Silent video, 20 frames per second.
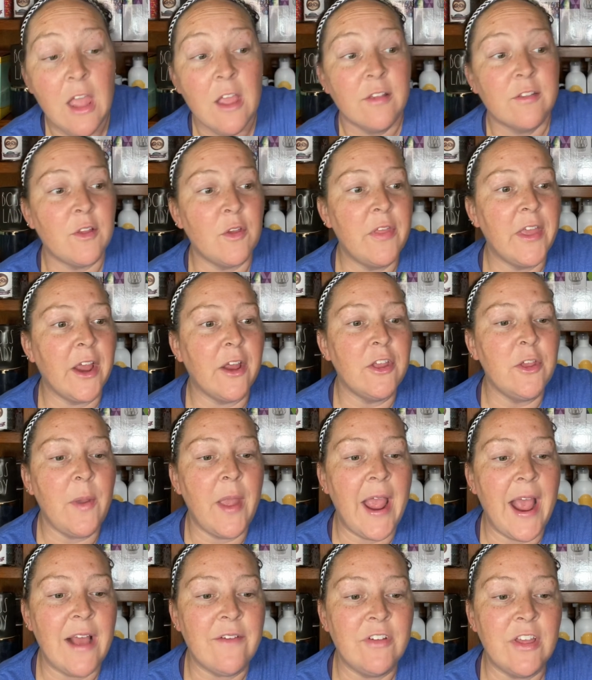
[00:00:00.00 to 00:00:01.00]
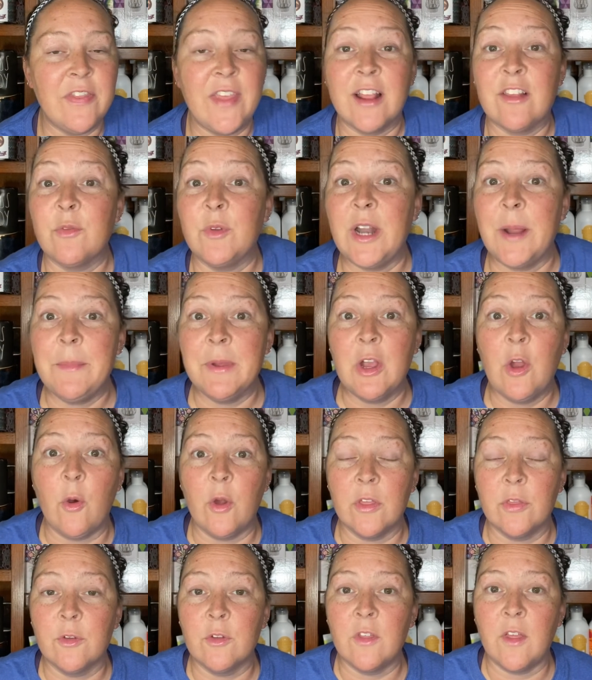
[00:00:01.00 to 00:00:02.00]
So there you have it. That's what I've been
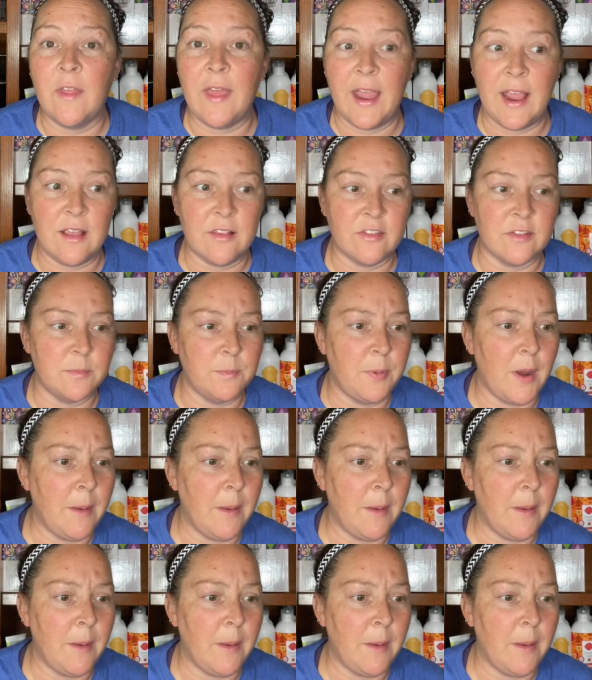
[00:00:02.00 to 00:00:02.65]
going through the last